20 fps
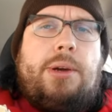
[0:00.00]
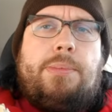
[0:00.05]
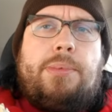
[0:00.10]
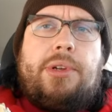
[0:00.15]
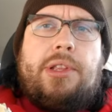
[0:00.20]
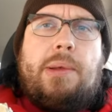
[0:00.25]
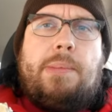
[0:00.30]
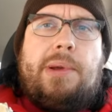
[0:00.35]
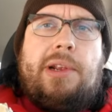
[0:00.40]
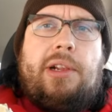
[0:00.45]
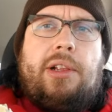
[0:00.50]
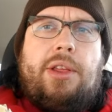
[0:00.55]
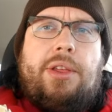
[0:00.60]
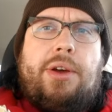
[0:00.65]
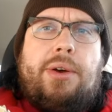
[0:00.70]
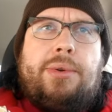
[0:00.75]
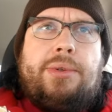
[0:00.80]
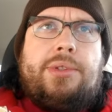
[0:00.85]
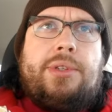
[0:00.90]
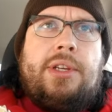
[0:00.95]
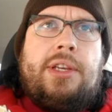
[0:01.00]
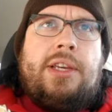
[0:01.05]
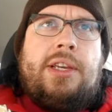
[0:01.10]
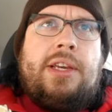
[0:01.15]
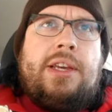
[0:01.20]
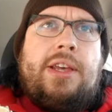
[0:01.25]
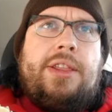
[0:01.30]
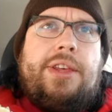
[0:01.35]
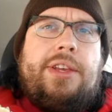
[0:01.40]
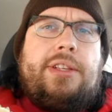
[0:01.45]
they're somewhere in the middle of
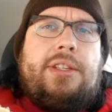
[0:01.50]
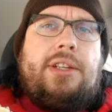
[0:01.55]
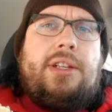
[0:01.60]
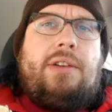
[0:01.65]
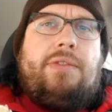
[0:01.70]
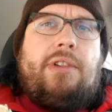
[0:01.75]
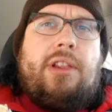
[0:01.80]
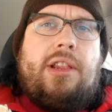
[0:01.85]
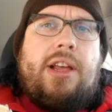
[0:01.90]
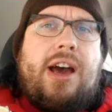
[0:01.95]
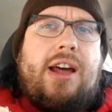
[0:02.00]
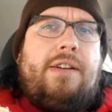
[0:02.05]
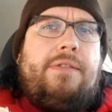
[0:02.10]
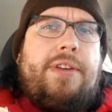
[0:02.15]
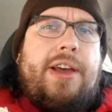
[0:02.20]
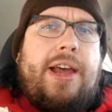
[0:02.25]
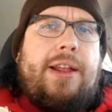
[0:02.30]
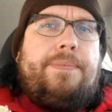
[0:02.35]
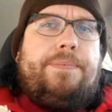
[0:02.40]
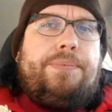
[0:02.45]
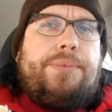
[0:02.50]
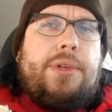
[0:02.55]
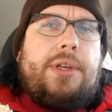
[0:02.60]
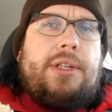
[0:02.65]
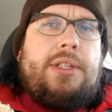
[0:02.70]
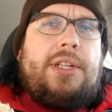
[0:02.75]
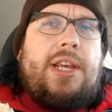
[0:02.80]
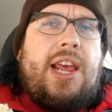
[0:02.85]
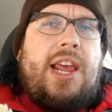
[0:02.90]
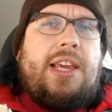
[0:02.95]
those. They still have a lot of that
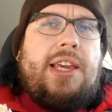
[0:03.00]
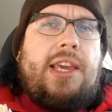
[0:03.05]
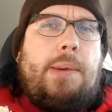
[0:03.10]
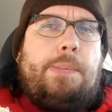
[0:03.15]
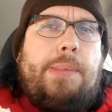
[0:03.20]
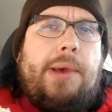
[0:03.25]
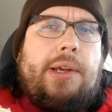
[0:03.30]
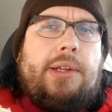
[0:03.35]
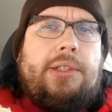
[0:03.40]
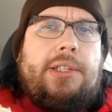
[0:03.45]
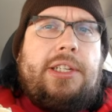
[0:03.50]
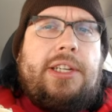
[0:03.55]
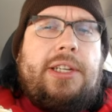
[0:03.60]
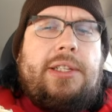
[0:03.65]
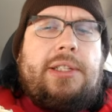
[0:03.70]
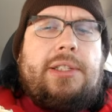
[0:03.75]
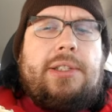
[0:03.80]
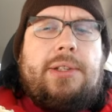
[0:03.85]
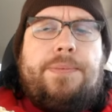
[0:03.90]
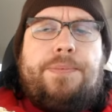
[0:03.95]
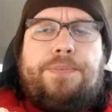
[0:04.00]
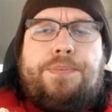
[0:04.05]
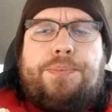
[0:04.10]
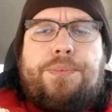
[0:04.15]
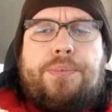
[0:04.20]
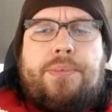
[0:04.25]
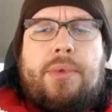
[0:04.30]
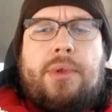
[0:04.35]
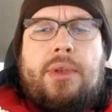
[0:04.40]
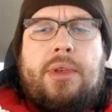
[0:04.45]
tangy
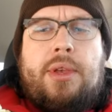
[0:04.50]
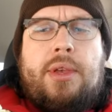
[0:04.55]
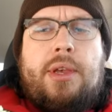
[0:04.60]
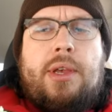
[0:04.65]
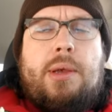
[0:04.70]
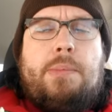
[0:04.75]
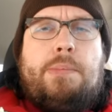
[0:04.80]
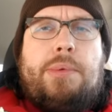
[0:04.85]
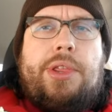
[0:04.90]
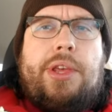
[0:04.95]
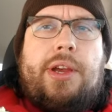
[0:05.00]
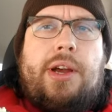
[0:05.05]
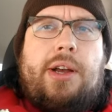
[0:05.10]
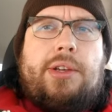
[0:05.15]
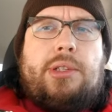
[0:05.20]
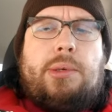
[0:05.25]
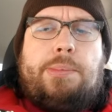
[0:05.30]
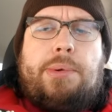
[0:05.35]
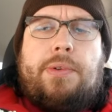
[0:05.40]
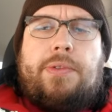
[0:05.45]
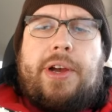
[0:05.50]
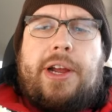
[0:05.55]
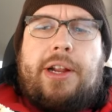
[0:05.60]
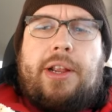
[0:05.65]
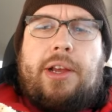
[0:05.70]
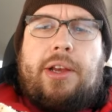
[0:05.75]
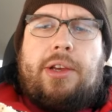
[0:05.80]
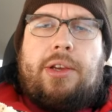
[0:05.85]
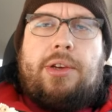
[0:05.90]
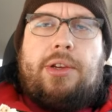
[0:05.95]
pickliness, but they also
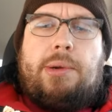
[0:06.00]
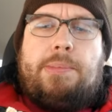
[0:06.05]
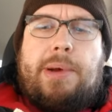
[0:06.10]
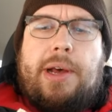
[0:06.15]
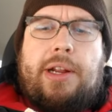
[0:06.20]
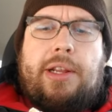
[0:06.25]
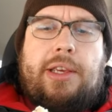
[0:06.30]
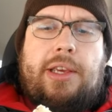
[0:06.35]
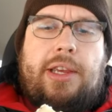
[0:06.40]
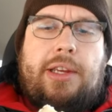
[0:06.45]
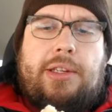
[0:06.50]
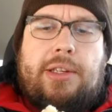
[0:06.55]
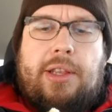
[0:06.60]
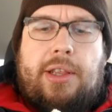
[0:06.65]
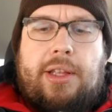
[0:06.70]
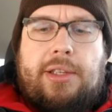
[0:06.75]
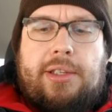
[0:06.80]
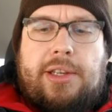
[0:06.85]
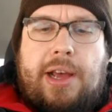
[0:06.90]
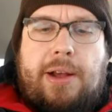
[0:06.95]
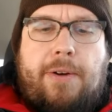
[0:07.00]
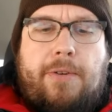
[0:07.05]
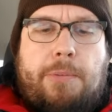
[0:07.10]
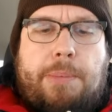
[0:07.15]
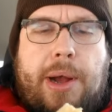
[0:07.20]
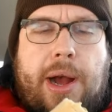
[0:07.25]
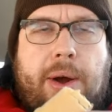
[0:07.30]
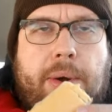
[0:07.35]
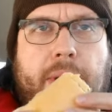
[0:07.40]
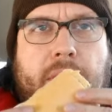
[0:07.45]
provide a good amount of heat that's
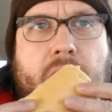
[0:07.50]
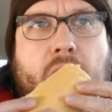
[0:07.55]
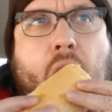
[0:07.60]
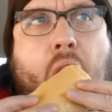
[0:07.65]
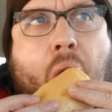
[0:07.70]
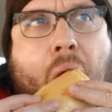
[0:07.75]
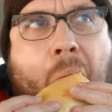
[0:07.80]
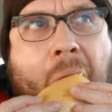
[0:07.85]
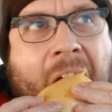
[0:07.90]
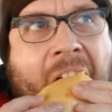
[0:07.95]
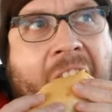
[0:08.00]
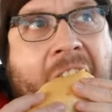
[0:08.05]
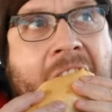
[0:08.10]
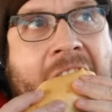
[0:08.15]
not overpowering.